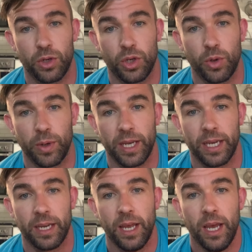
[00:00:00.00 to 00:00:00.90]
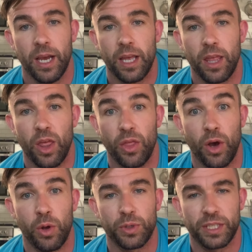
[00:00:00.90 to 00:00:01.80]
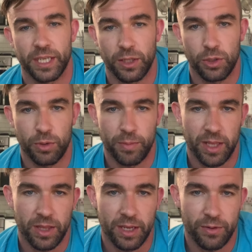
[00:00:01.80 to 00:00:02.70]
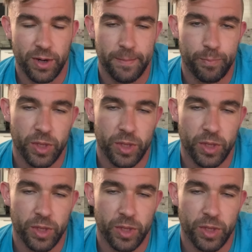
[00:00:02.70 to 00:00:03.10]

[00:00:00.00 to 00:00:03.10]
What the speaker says: doing the whole single dumbbell thing, right?